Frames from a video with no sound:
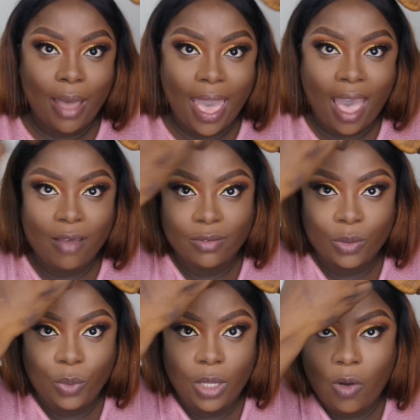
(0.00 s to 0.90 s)
I have
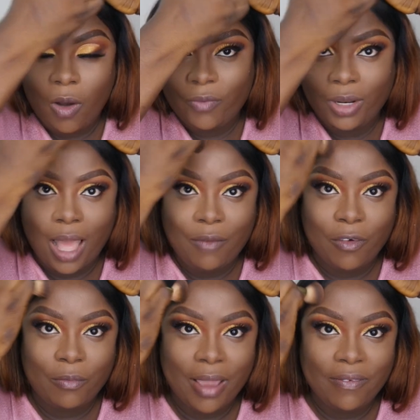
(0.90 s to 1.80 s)
the wig covering
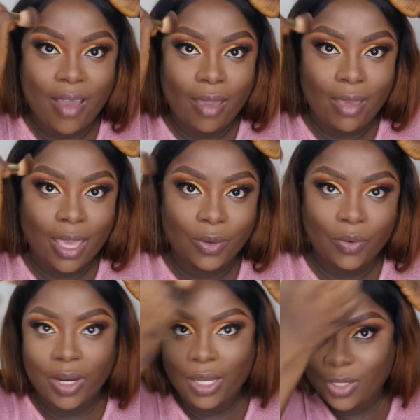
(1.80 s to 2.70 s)
half of my 5 head
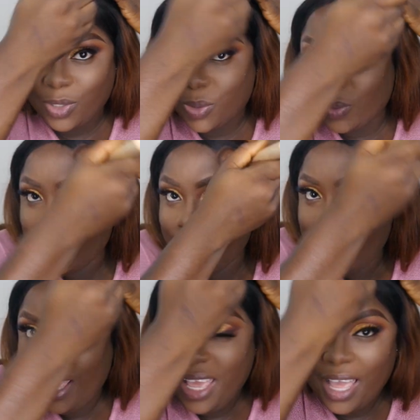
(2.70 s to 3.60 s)
already, so
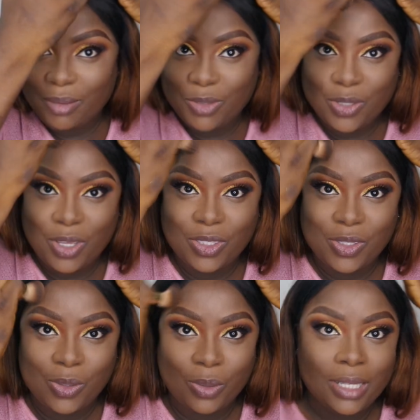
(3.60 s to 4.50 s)
I'm just going
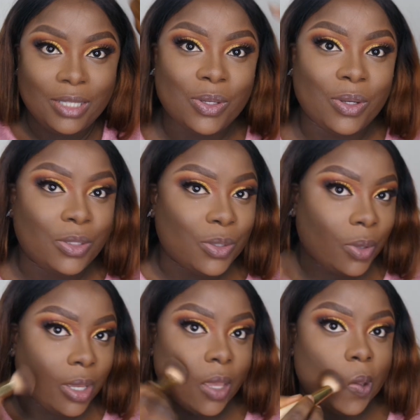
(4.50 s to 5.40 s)
to do a little
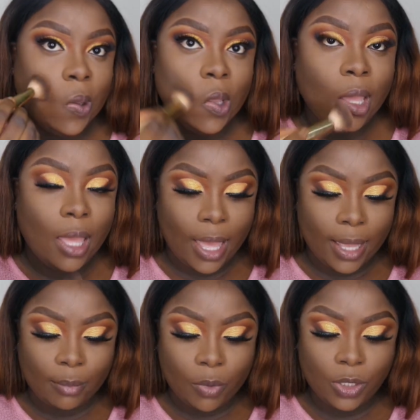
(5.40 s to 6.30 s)
contour here,
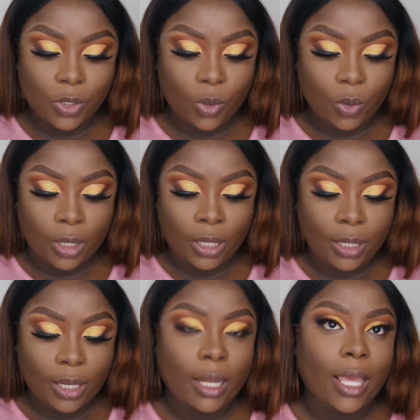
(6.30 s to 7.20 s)
and I'm going to go
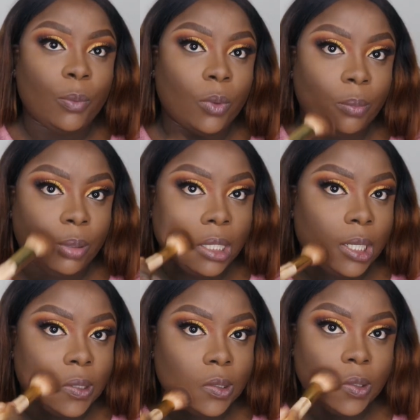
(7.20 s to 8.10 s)
in and I will
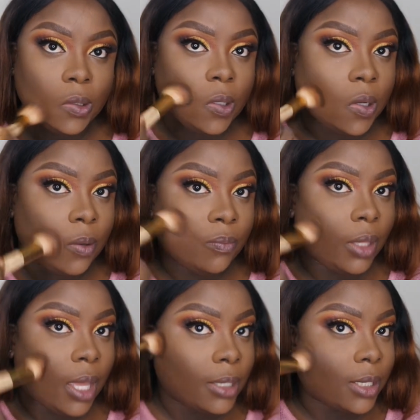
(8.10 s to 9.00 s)
blend
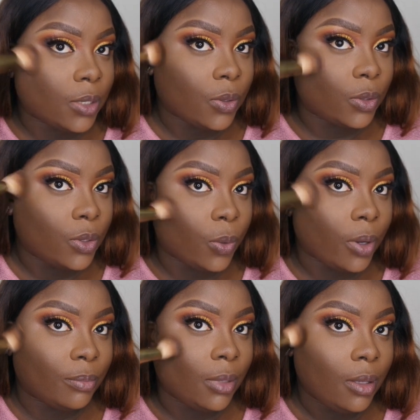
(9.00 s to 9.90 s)
the excess
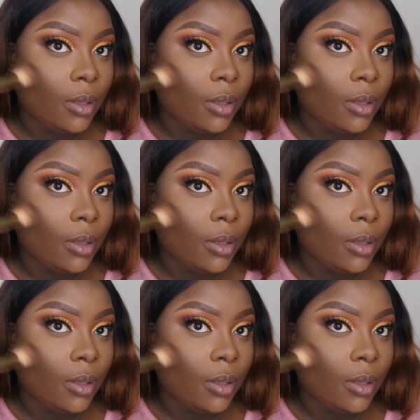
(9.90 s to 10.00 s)
contour,